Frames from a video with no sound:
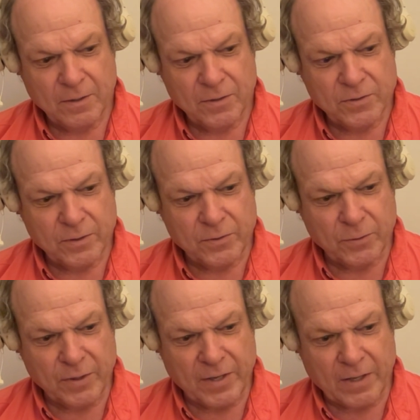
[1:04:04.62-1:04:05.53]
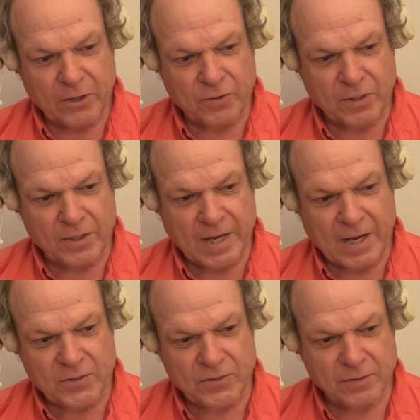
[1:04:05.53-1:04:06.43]
So during that luxury
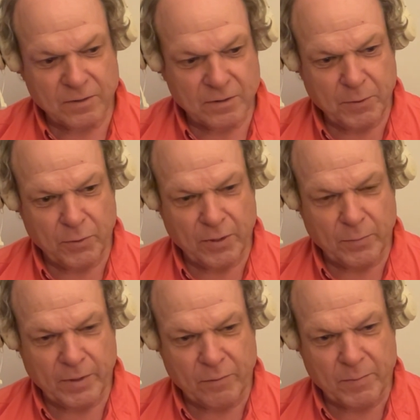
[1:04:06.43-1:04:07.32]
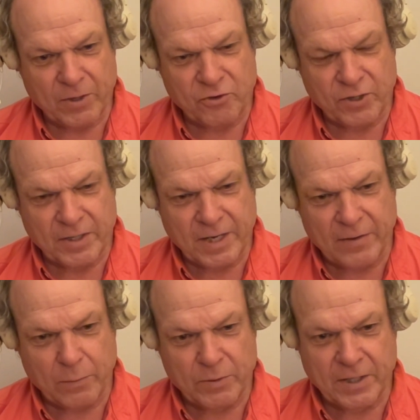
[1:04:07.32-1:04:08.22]
tax period when everybody shut
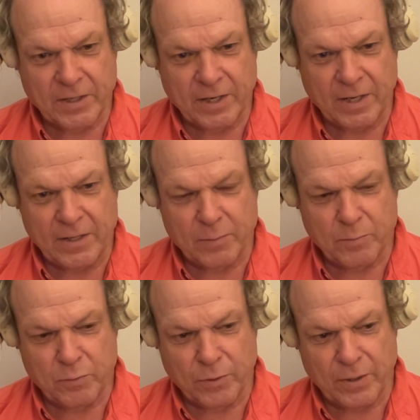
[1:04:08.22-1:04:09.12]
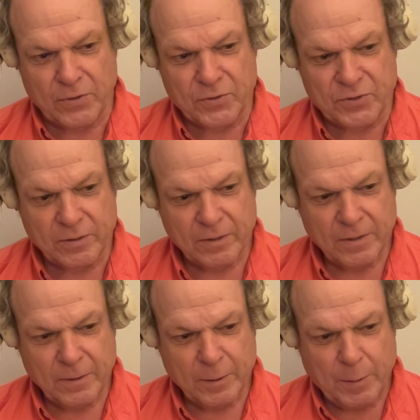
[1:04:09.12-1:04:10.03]
down, they went down to 80 employees,
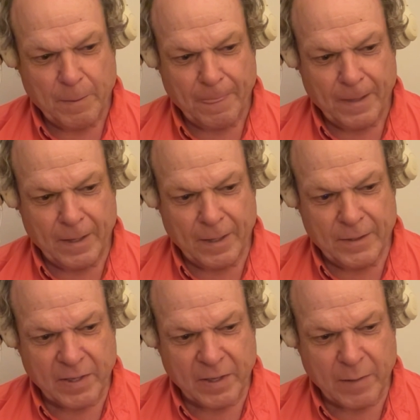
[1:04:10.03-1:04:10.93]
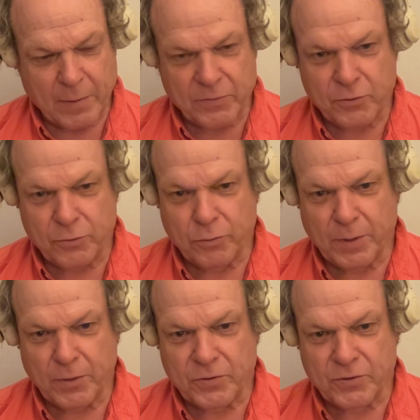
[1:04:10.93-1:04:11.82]
and they came out with 2 new
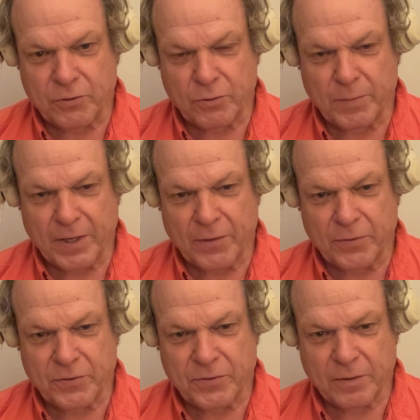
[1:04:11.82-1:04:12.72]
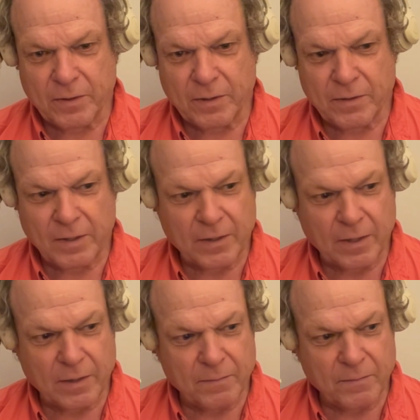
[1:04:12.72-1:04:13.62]
boats, 2 new models. I think
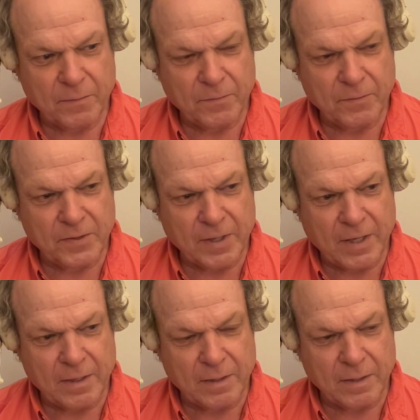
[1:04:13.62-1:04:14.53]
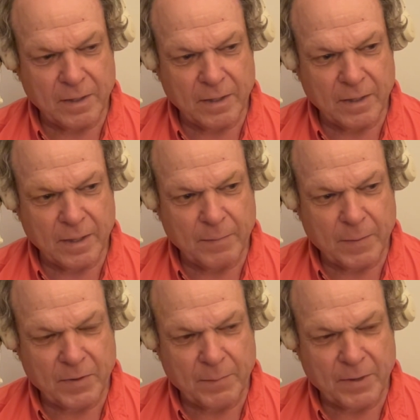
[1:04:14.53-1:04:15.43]
a 58, and
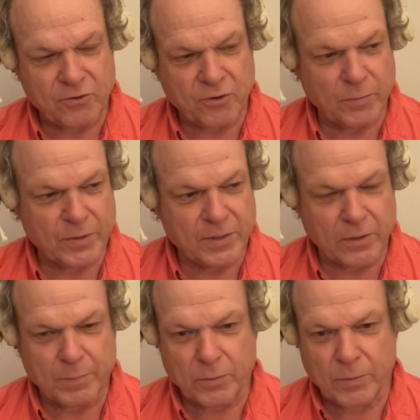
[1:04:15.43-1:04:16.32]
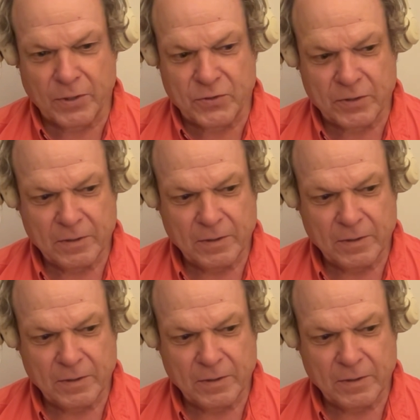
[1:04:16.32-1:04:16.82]
I'm not sure what the other boat was.